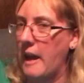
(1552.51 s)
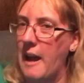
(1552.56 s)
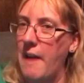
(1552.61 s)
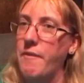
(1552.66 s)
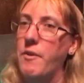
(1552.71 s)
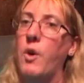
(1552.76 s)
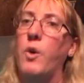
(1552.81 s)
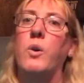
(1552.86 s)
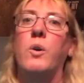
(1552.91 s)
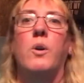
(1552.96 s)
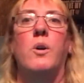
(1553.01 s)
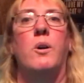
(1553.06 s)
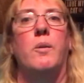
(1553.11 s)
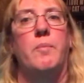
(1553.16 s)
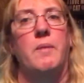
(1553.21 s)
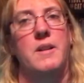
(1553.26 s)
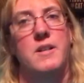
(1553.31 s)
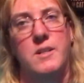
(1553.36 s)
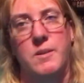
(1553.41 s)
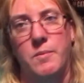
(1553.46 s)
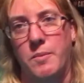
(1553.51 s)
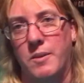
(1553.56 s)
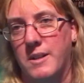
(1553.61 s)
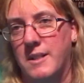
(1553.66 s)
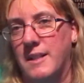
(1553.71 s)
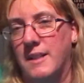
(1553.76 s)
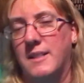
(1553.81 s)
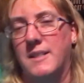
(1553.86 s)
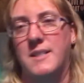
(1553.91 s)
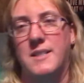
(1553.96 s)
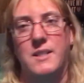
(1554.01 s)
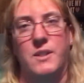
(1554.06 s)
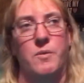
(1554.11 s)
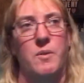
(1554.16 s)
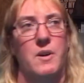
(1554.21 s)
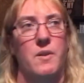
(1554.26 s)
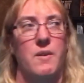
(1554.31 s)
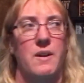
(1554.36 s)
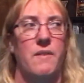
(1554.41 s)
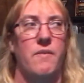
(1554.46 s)
I have a whole bunch of books I still
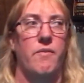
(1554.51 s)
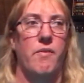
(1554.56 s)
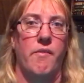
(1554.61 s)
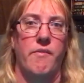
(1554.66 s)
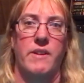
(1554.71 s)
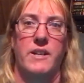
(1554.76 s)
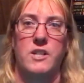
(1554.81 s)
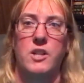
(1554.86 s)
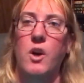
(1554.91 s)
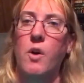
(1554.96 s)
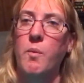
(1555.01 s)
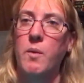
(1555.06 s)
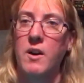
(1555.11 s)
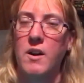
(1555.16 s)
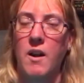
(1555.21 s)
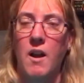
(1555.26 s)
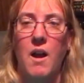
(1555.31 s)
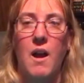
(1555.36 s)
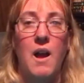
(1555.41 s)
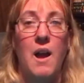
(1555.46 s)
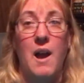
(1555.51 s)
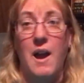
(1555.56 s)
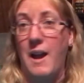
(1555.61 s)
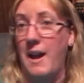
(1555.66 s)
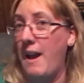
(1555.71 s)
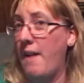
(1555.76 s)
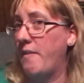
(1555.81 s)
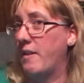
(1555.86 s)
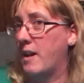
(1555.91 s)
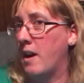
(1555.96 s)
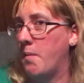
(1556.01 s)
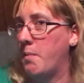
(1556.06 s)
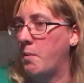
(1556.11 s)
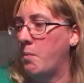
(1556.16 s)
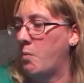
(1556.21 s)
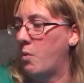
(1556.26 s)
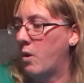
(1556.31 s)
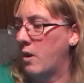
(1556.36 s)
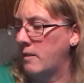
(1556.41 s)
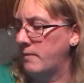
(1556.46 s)
want to read for Victober. I have a couple
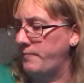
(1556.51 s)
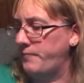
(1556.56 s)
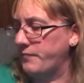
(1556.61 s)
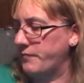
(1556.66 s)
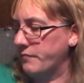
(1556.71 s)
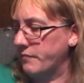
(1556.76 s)
more.